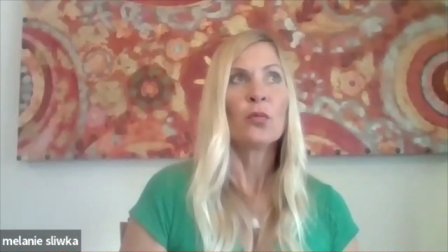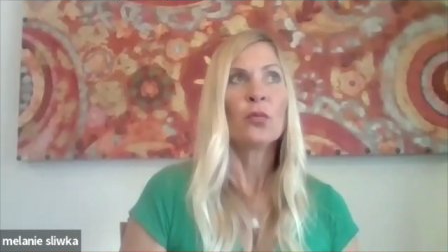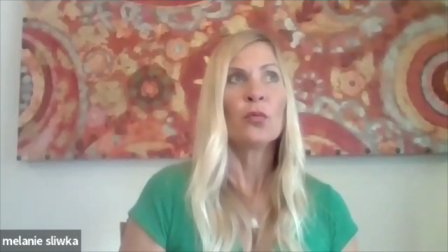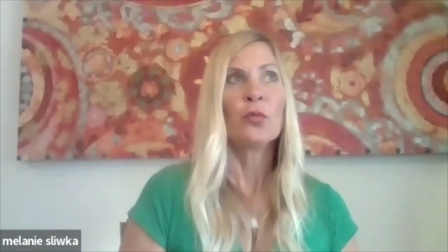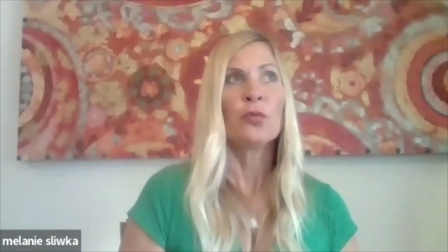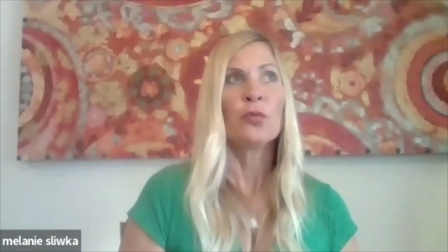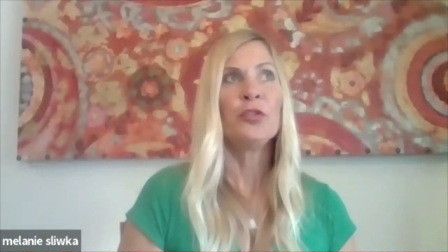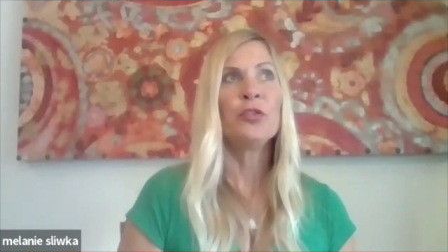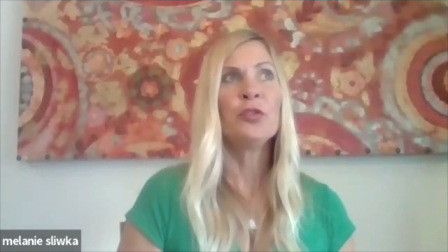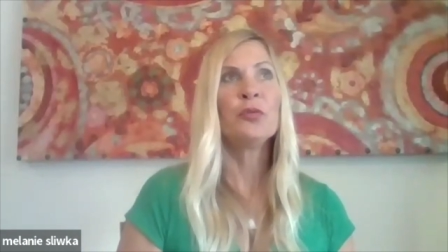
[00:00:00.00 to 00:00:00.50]

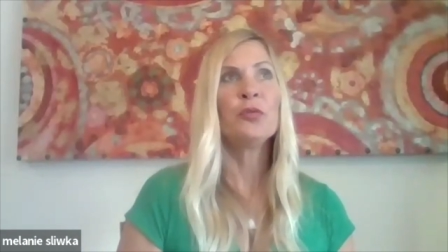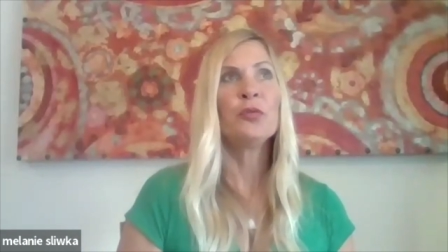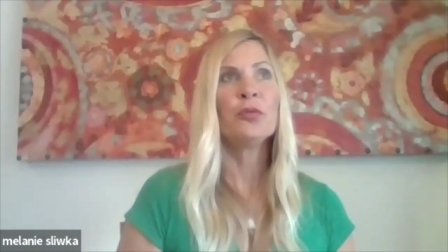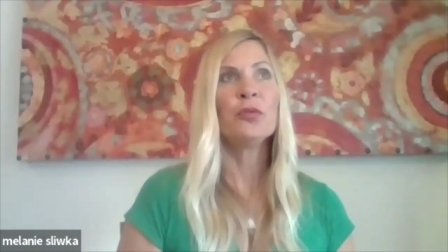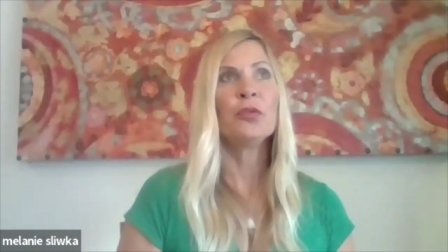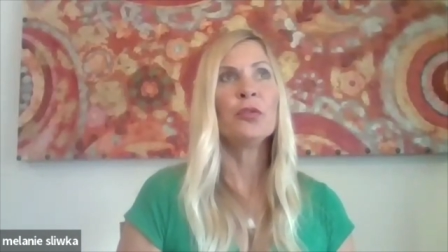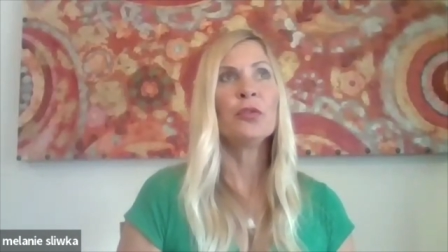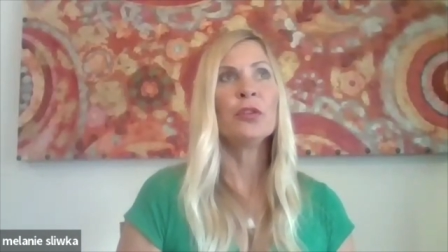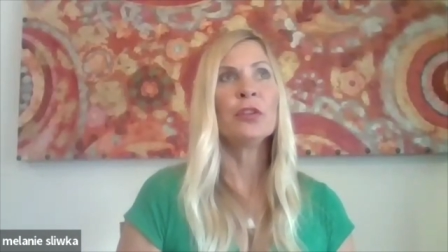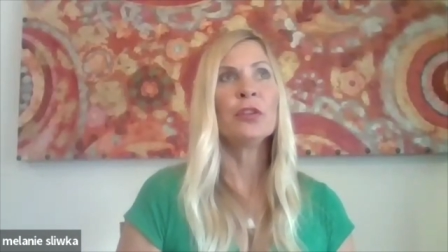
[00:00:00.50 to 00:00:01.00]
You
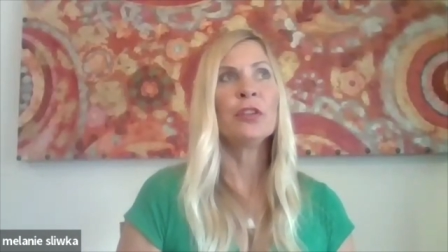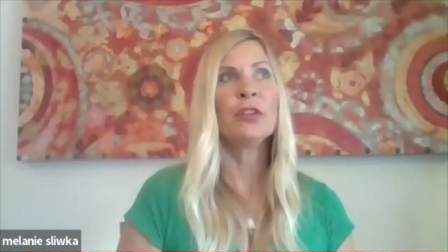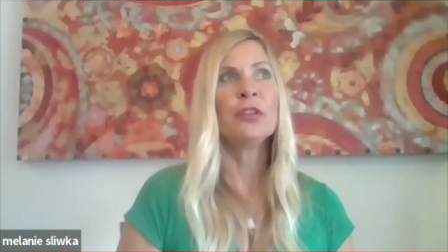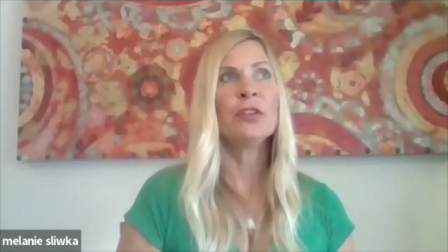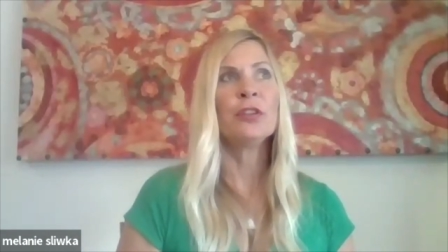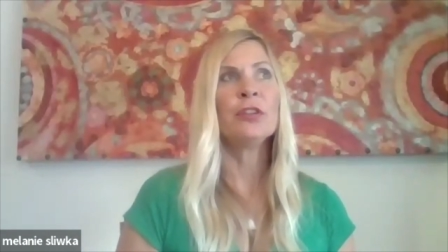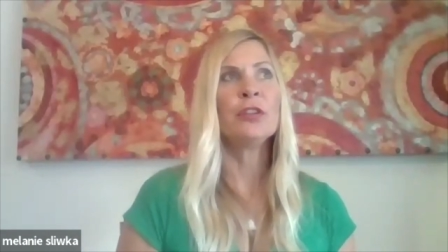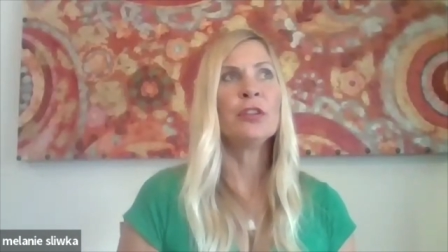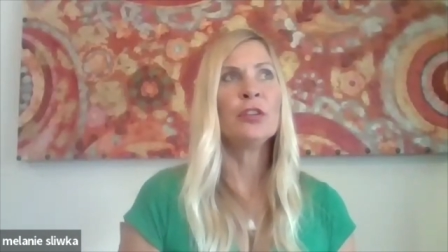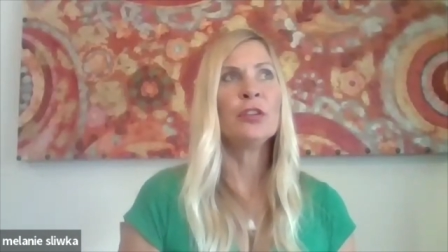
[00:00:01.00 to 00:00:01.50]

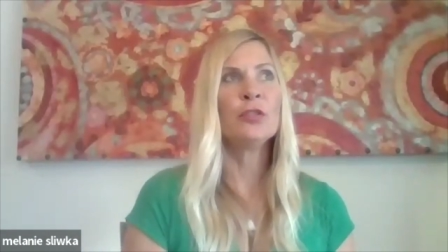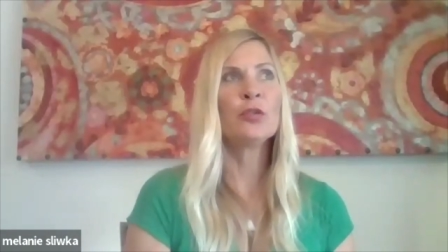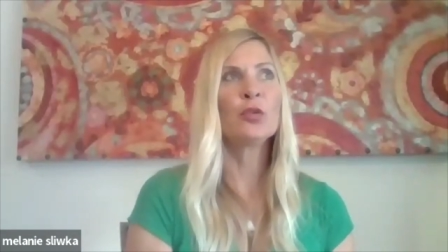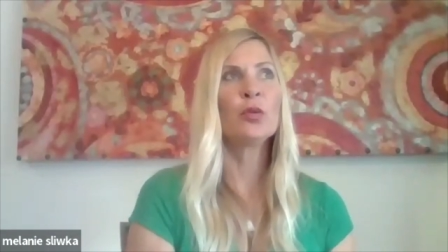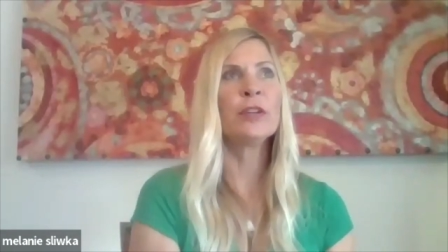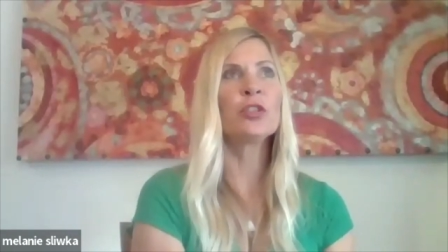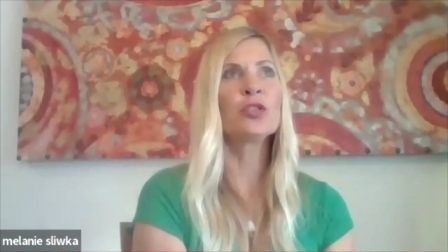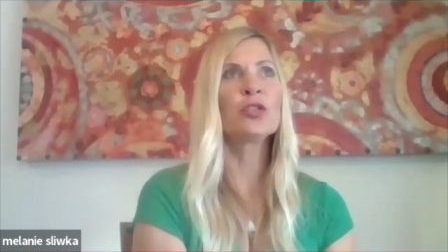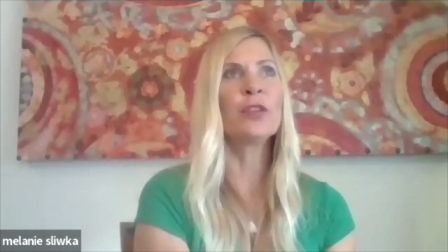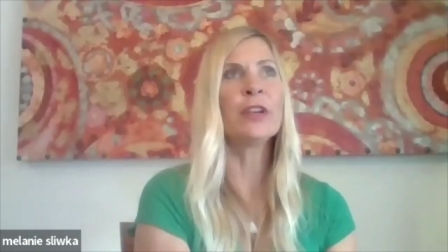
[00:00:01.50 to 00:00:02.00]

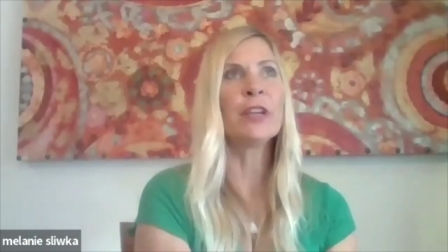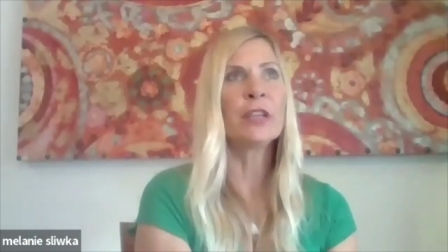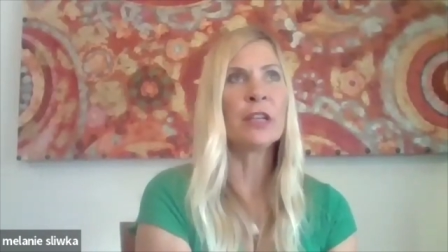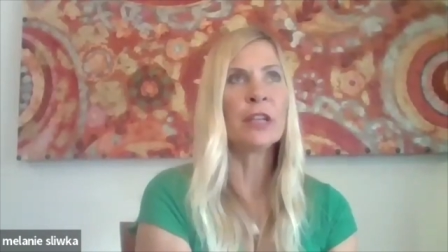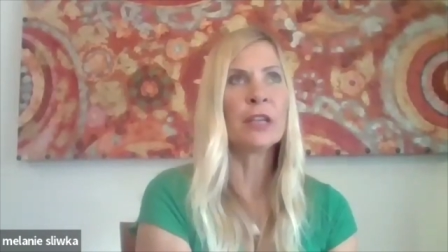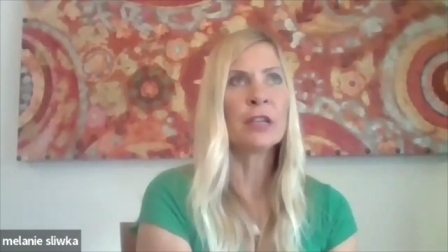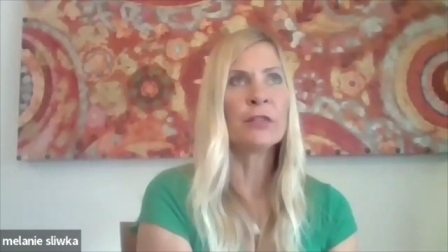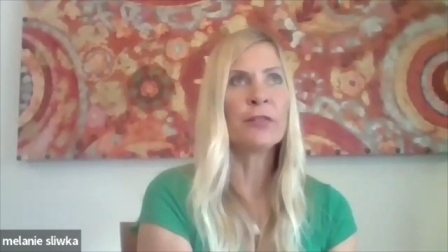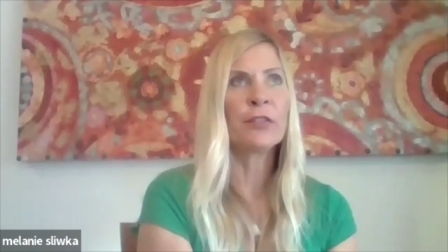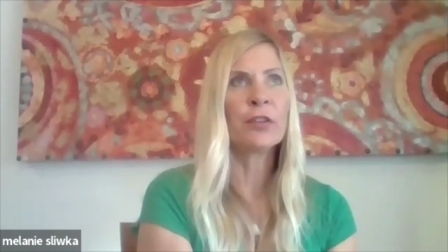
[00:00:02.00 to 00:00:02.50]
quit
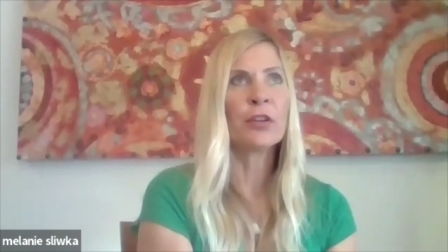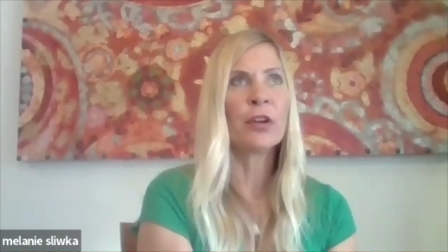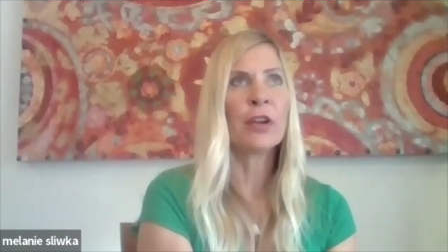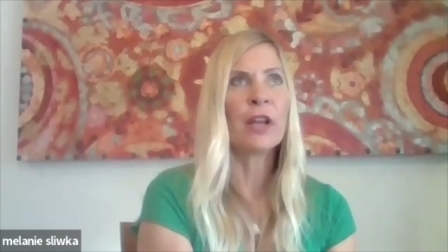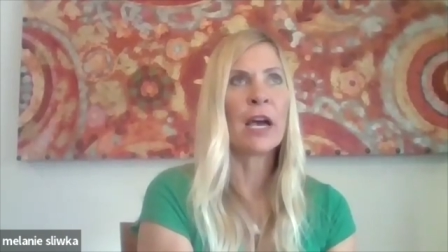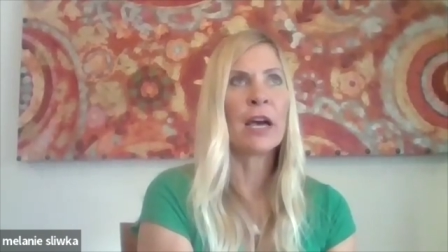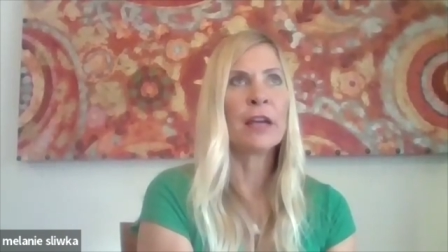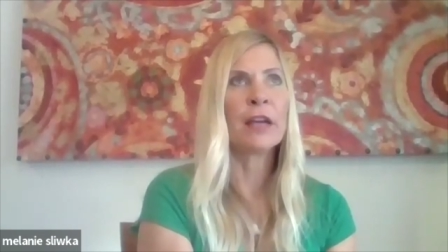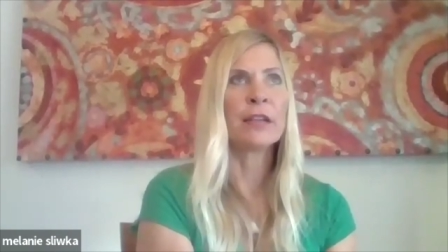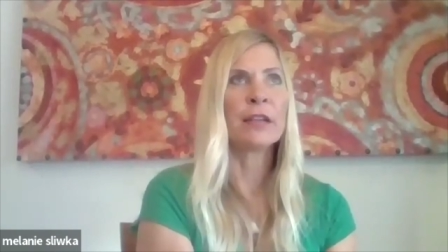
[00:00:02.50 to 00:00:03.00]
drinking if you're an
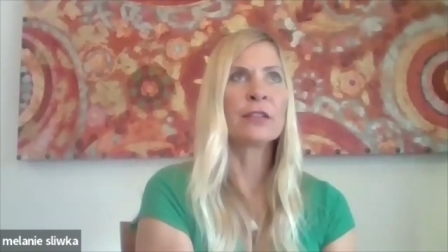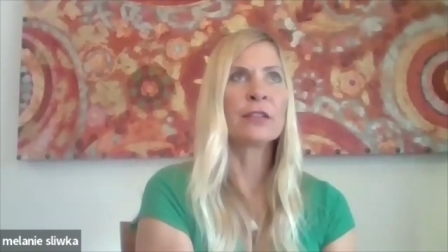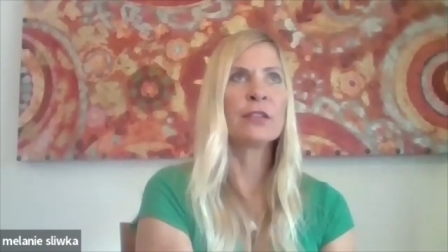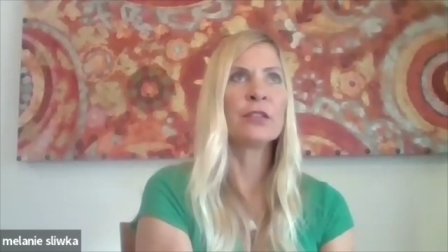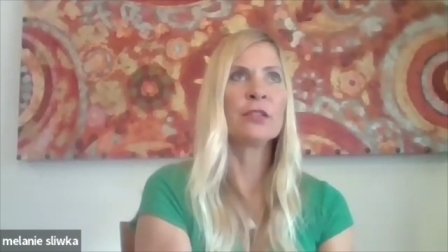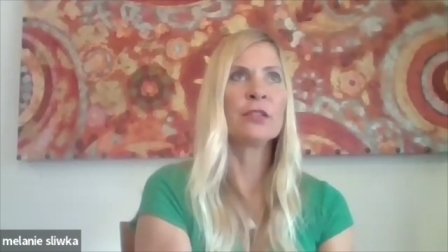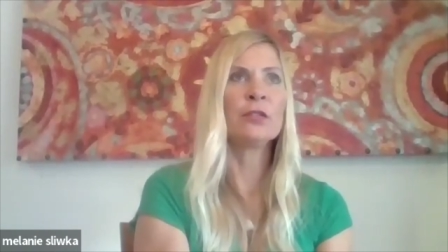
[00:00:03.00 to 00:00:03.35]
addict.